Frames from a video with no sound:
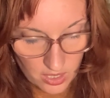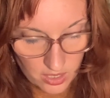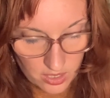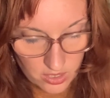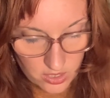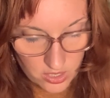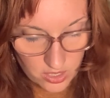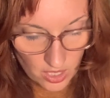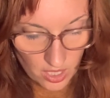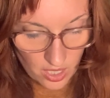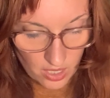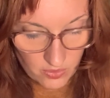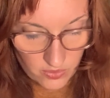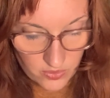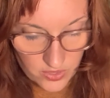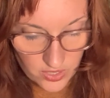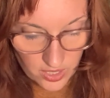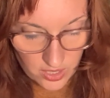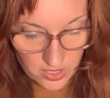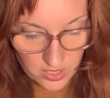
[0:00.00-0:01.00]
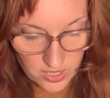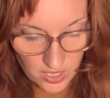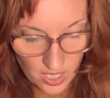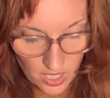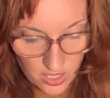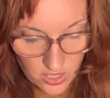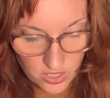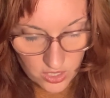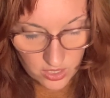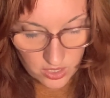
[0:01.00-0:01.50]
chafed and
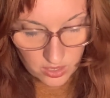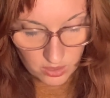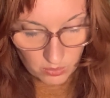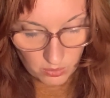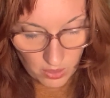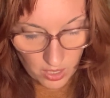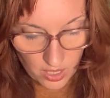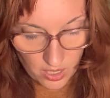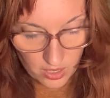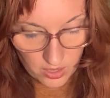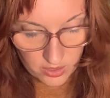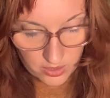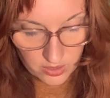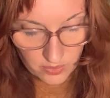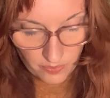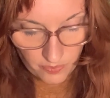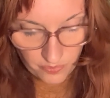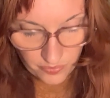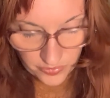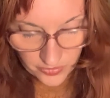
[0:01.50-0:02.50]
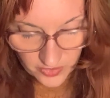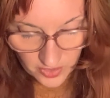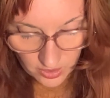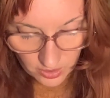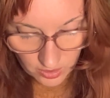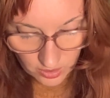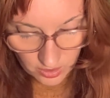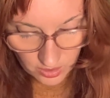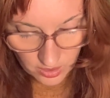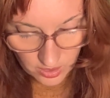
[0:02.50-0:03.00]
dashed the wild
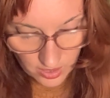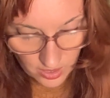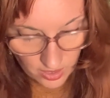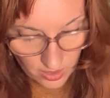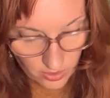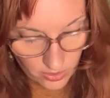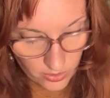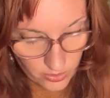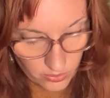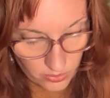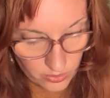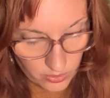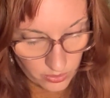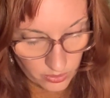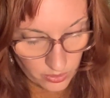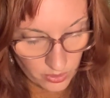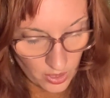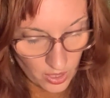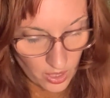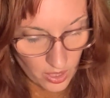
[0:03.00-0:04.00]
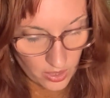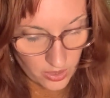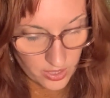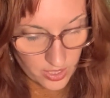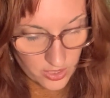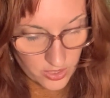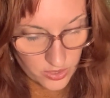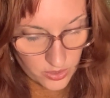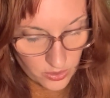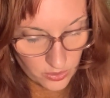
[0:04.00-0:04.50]
year through. There
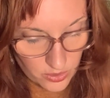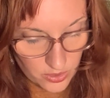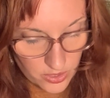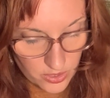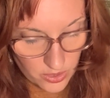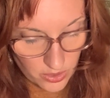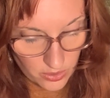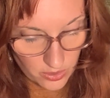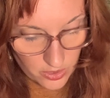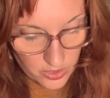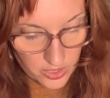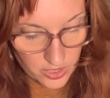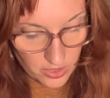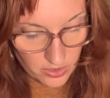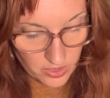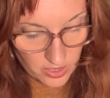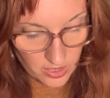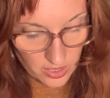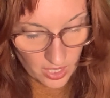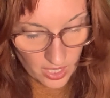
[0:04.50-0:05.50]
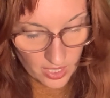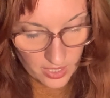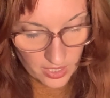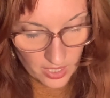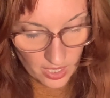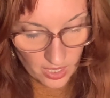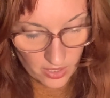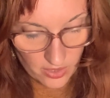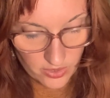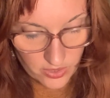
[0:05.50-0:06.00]
stood a solitary
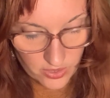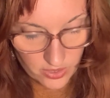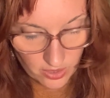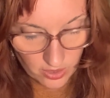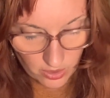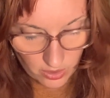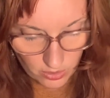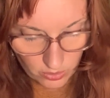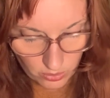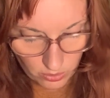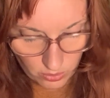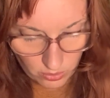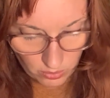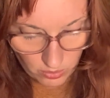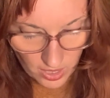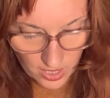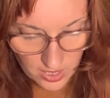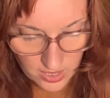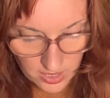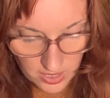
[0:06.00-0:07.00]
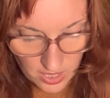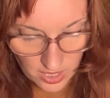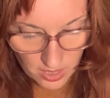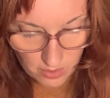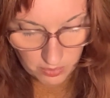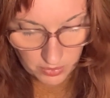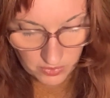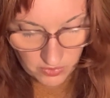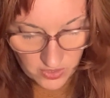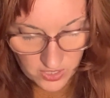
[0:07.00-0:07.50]
lighthouse. A great
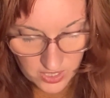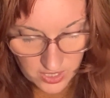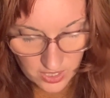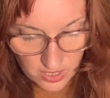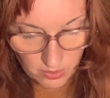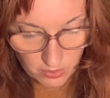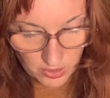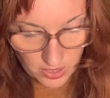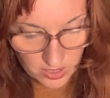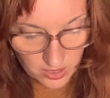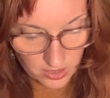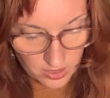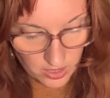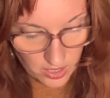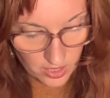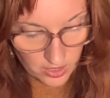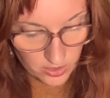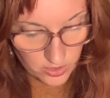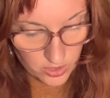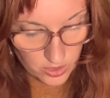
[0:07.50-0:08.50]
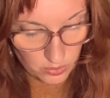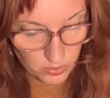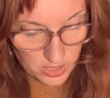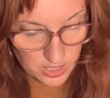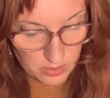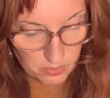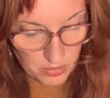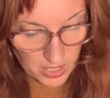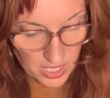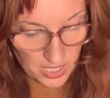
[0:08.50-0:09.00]
heap of seaweed clung to its
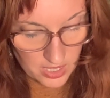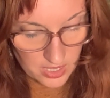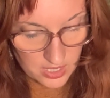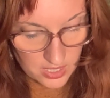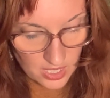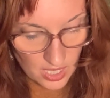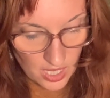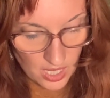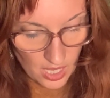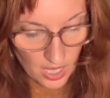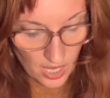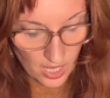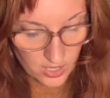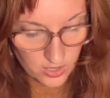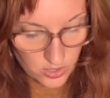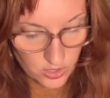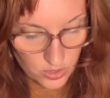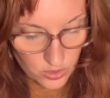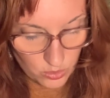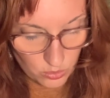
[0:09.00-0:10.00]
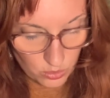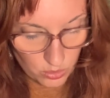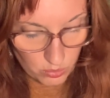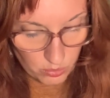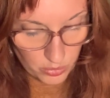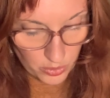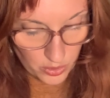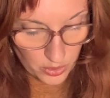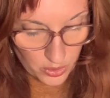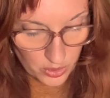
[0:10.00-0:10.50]
base, and storm
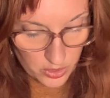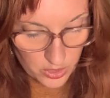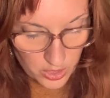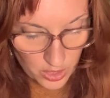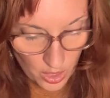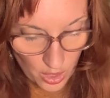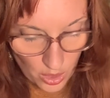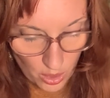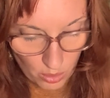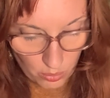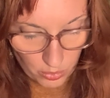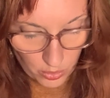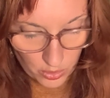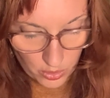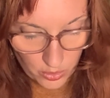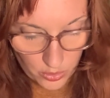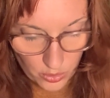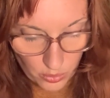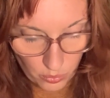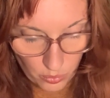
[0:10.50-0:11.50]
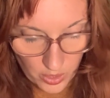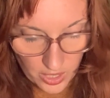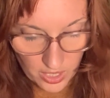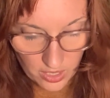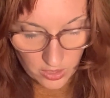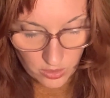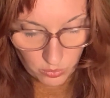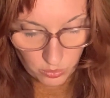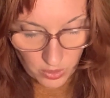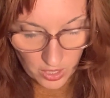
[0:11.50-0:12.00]
birds, born of the
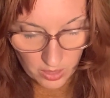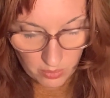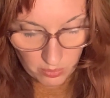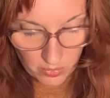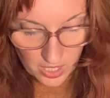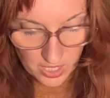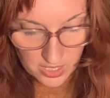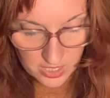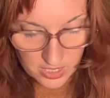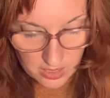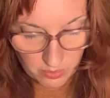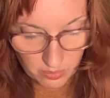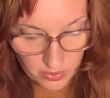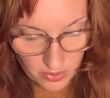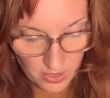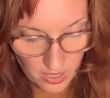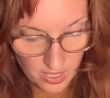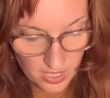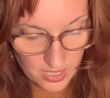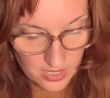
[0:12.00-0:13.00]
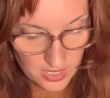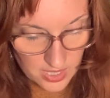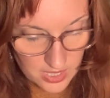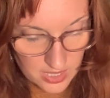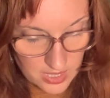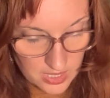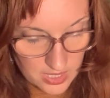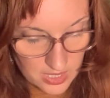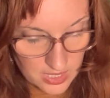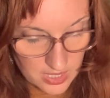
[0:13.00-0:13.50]
wind, one might surprise as
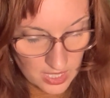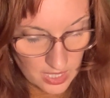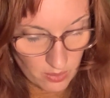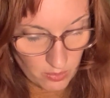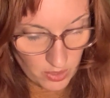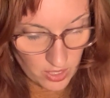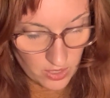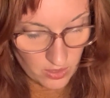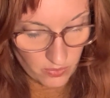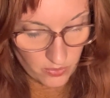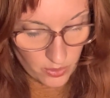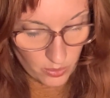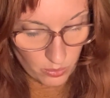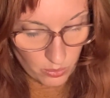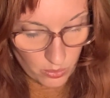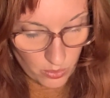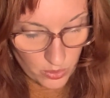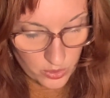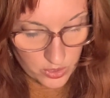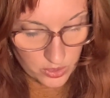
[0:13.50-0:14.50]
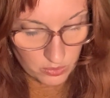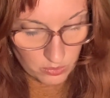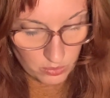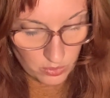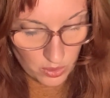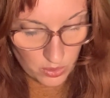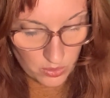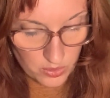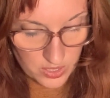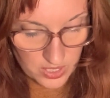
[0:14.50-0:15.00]
the seaweed of the water
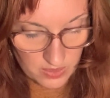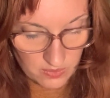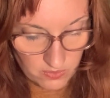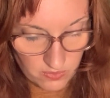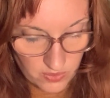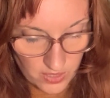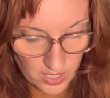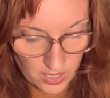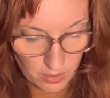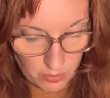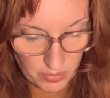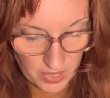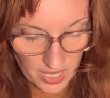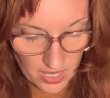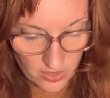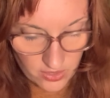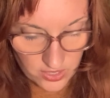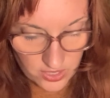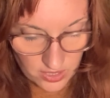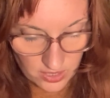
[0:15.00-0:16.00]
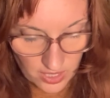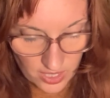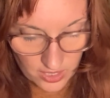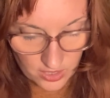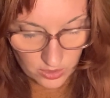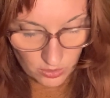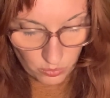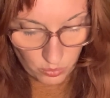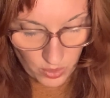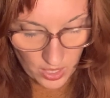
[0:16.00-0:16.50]
rose and fell about it like
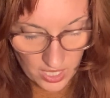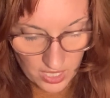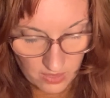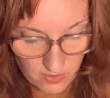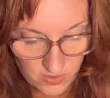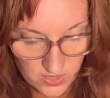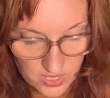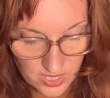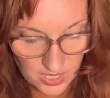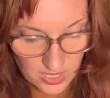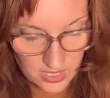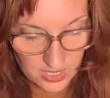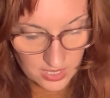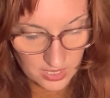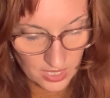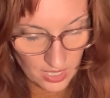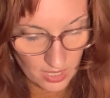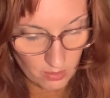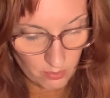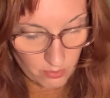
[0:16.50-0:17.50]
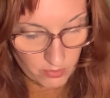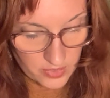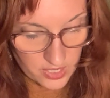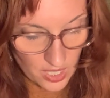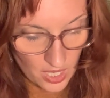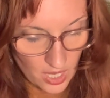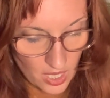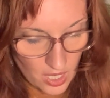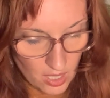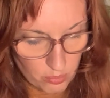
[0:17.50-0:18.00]
the waves they skimmed.
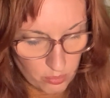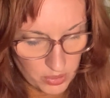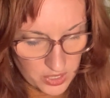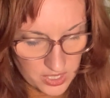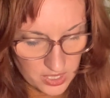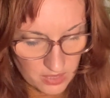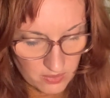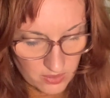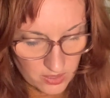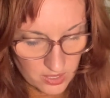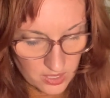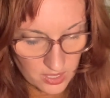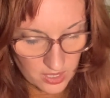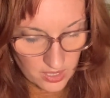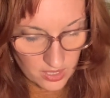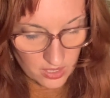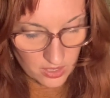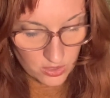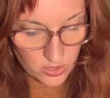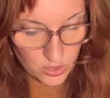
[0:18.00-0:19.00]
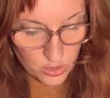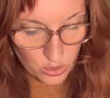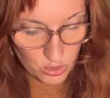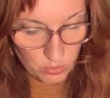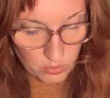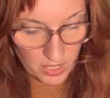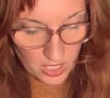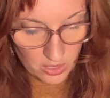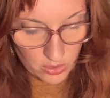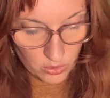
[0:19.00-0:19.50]
But even here 2
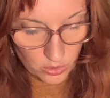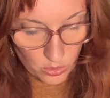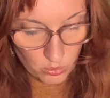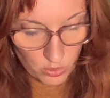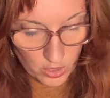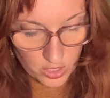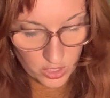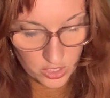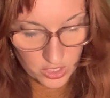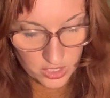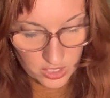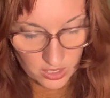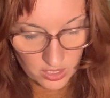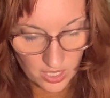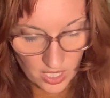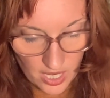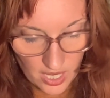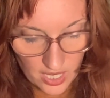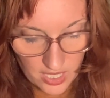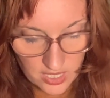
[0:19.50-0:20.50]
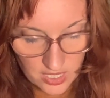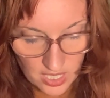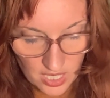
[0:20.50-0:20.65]
men who watched the light